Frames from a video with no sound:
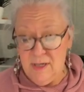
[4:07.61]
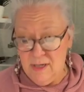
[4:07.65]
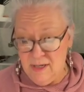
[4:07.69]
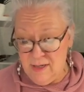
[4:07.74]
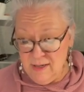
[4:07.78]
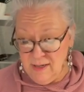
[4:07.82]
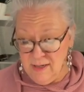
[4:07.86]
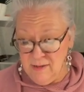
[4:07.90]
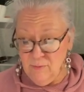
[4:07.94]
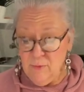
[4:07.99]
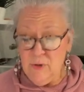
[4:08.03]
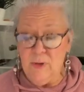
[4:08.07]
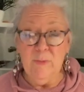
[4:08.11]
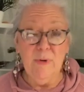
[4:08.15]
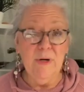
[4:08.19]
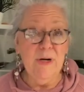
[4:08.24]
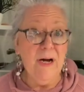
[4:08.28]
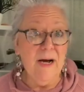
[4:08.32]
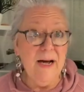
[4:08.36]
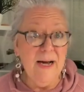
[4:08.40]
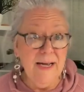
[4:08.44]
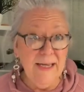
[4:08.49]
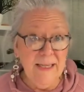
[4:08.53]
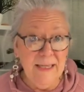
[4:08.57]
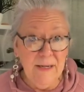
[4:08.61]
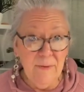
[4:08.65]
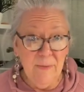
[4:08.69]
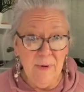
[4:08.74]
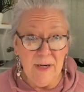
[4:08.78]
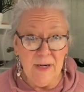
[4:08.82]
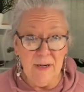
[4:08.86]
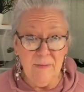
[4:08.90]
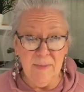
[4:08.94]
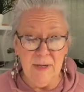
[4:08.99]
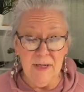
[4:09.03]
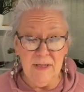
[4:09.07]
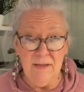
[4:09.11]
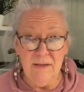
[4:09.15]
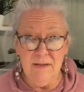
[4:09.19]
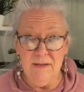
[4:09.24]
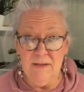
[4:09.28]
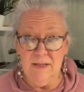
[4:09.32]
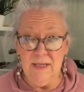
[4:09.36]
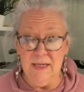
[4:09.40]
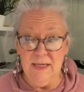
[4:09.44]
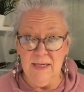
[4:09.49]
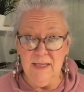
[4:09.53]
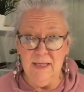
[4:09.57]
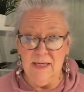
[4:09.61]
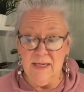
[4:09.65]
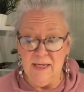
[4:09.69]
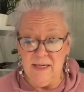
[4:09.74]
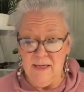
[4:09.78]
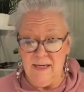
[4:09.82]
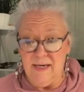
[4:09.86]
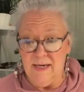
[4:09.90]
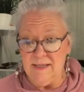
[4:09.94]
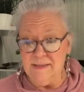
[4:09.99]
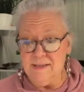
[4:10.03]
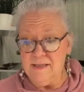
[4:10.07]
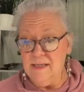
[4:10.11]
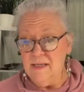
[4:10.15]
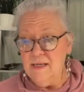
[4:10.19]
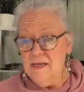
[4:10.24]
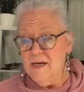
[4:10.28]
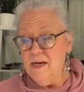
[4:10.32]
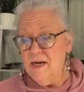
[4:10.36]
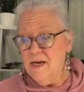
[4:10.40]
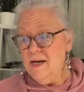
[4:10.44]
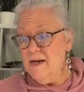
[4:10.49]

and we would highly recommend taking that class.